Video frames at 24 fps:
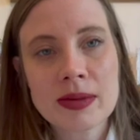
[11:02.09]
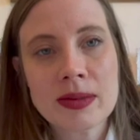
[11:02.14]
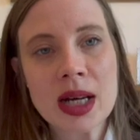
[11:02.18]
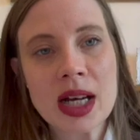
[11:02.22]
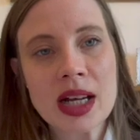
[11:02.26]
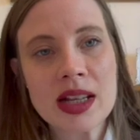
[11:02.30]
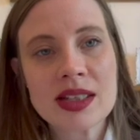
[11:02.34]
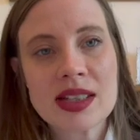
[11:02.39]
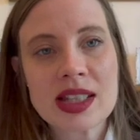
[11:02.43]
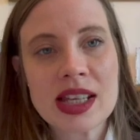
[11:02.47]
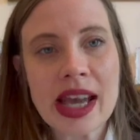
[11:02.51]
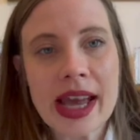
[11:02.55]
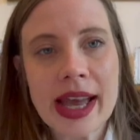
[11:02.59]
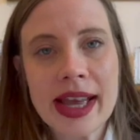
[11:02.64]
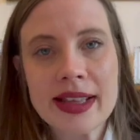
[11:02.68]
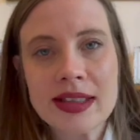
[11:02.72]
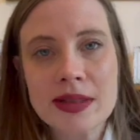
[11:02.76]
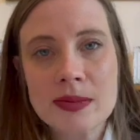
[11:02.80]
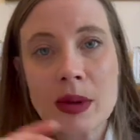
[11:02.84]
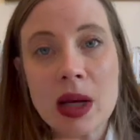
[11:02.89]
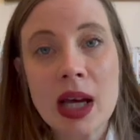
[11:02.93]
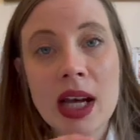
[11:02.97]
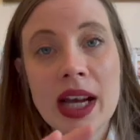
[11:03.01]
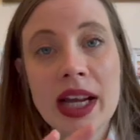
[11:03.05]

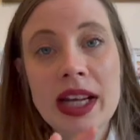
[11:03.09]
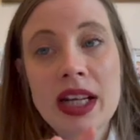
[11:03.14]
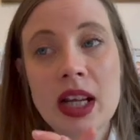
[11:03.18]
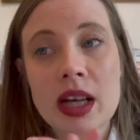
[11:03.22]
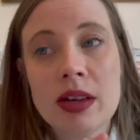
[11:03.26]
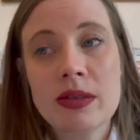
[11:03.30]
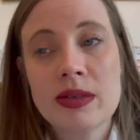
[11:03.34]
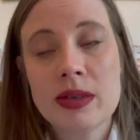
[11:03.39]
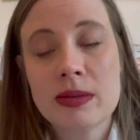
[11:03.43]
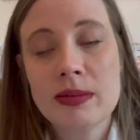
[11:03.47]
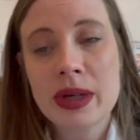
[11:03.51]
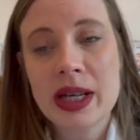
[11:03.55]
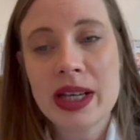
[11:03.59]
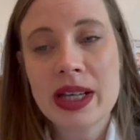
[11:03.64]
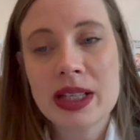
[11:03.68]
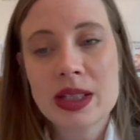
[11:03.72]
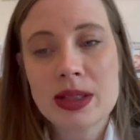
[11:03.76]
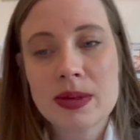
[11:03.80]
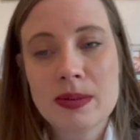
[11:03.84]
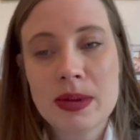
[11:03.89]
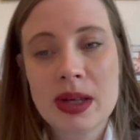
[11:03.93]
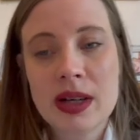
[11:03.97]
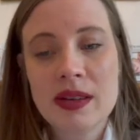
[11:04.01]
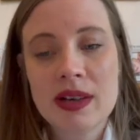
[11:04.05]
RCS, but I know from my
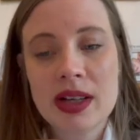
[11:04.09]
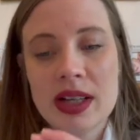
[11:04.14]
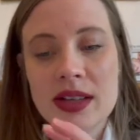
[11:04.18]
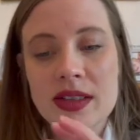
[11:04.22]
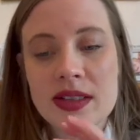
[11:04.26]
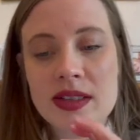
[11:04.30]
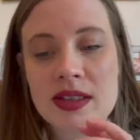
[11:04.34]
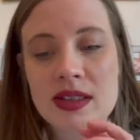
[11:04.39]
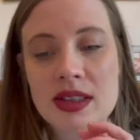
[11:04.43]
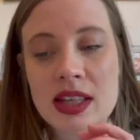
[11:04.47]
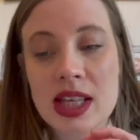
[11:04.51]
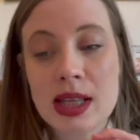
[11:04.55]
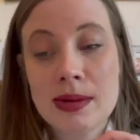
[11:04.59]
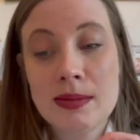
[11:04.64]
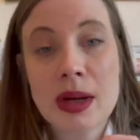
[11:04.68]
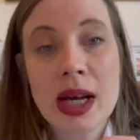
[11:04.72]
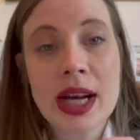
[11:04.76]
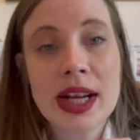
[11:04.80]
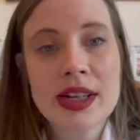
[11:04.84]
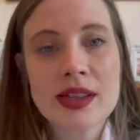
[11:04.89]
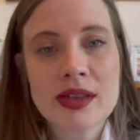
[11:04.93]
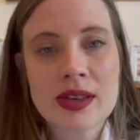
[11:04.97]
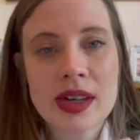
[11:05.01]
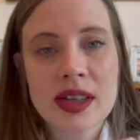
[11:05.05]
experience in
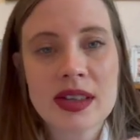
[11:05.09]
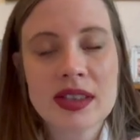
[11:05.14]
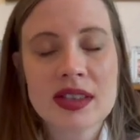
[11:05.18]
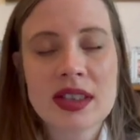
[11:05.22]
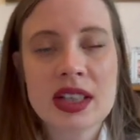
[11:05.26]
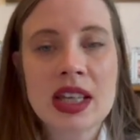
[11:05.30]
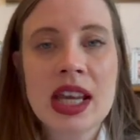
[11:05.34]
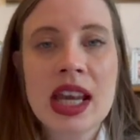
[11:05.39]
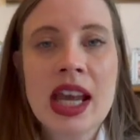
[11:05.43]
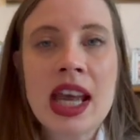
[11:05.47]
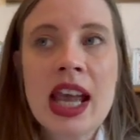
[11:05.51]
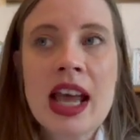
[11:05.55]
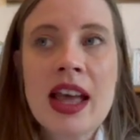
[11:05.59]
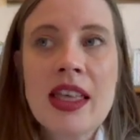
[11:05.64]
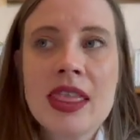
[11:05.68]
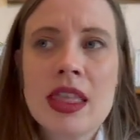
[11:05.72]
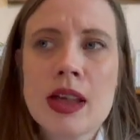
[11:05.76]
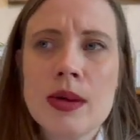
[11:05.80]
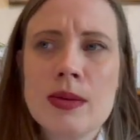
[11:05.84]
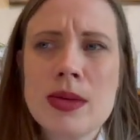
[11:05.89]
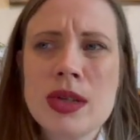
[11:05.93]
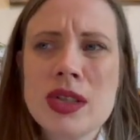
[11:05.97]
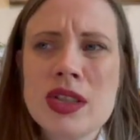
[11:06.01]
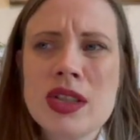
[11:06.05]
my trust
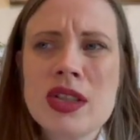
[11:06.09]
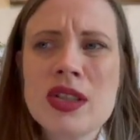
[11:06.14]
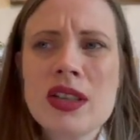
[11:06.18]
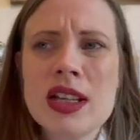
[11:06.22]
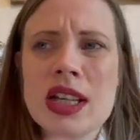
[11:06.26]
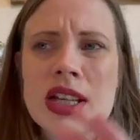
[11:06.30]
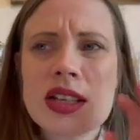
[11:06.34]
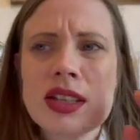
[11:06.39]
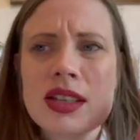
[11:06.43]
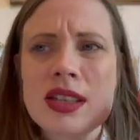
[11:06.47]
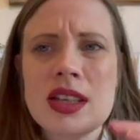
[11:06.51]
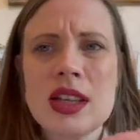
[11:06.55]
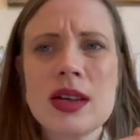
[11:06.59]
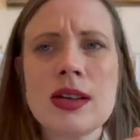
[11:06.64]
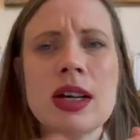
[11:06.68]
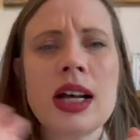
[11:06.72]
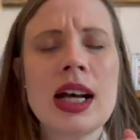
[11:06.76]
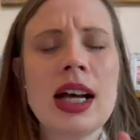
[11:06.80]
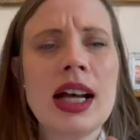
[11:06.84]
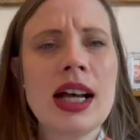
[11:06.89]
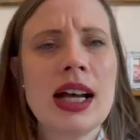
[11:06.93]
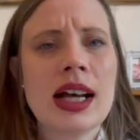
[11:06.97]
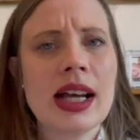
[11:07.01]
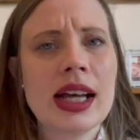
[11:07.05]
that once you get so
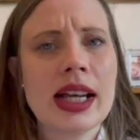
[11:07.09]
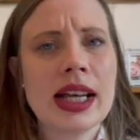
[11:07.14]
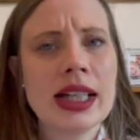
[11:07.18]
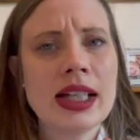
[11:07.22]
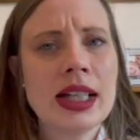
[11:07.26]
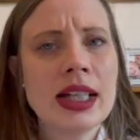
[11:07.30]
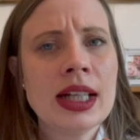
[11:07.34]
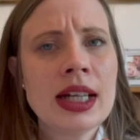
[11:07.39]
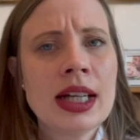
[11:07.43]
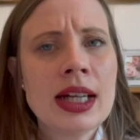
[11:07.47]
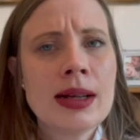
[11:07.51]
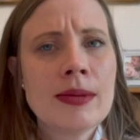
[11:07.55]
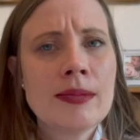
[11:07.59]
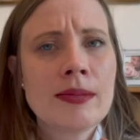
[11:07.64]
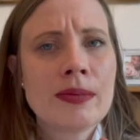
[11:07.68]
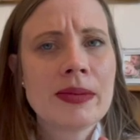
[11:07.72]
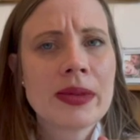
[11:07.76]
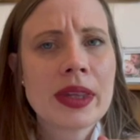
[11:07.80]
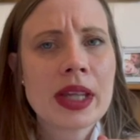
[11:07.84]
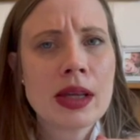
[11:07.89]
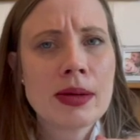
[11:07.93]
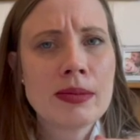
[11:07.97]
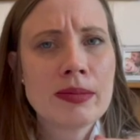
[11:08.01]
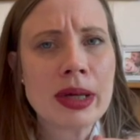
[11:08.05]
high
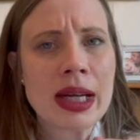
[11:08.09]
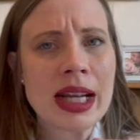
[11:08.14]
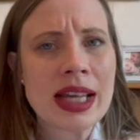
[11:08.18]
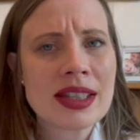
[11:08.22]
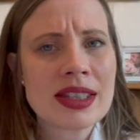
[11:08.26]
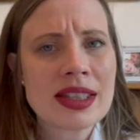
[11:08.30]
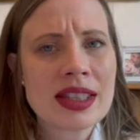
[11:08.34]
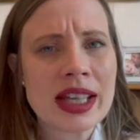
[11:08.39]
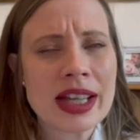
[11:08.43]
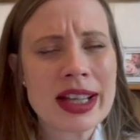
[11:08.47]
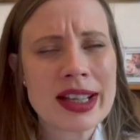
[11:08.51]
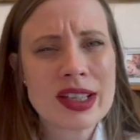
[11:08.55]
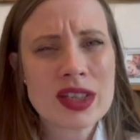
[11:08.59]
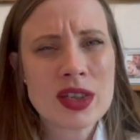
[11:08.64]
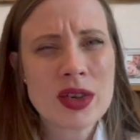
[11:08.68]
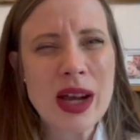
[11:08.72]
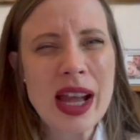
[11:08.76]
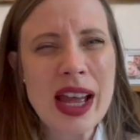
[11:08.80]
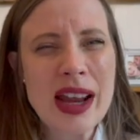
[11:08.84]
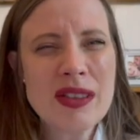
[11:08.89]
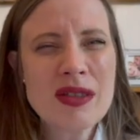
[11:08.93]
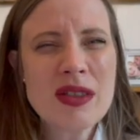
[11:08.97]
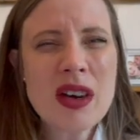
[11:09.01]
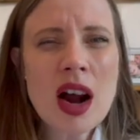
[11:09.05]
in plastics, you're
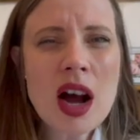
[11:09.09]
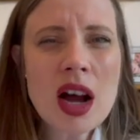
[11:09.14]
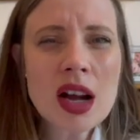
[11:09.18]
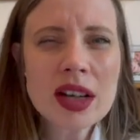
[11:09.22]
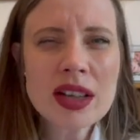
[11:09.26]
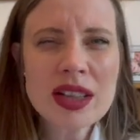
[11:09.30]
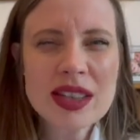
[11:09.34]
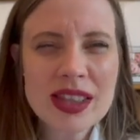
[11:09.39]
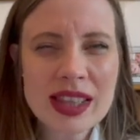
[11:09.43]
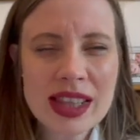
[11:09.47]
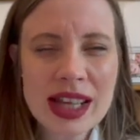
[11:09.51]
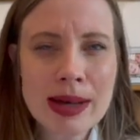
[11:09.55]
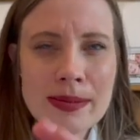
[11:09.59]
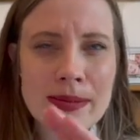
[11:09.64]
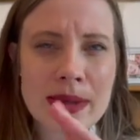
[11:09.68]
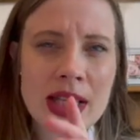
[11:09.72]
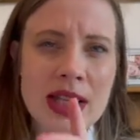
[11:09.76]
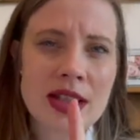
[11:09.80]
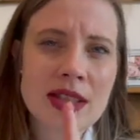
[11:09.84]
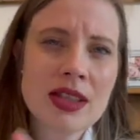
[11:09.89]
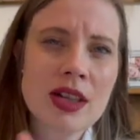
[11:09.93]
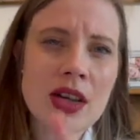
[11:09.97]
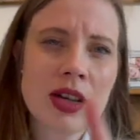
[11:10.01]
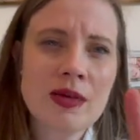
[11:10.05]
NROC, so that
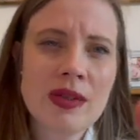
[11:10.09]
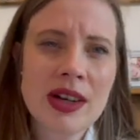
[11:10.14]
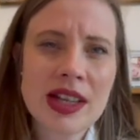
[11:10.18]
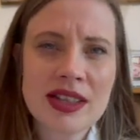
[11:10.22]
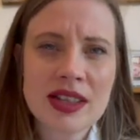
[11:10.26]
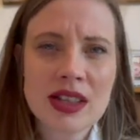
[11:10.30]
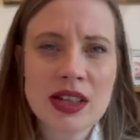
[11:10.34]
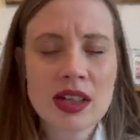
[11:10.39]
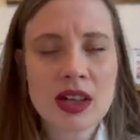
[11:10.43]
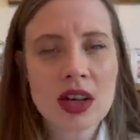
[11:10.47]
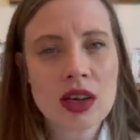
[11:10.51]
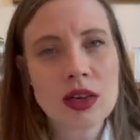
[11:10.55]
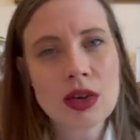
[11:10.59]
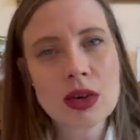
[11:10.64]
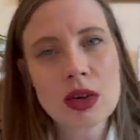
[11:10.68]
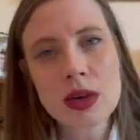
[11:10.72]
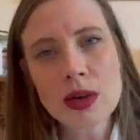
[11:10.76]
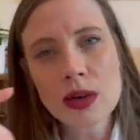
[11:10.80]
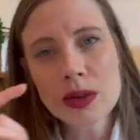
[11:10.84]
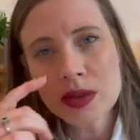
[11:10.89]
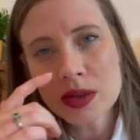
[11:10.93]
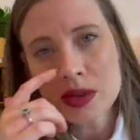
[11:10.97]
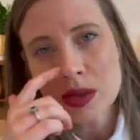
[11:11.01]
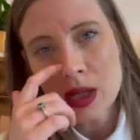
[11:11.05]
means non-resident
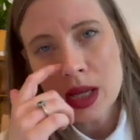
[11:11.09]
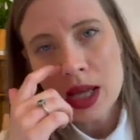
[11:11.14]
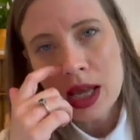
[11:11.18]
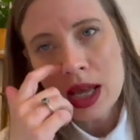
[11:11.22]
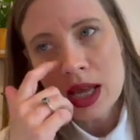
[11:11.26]
on-calls.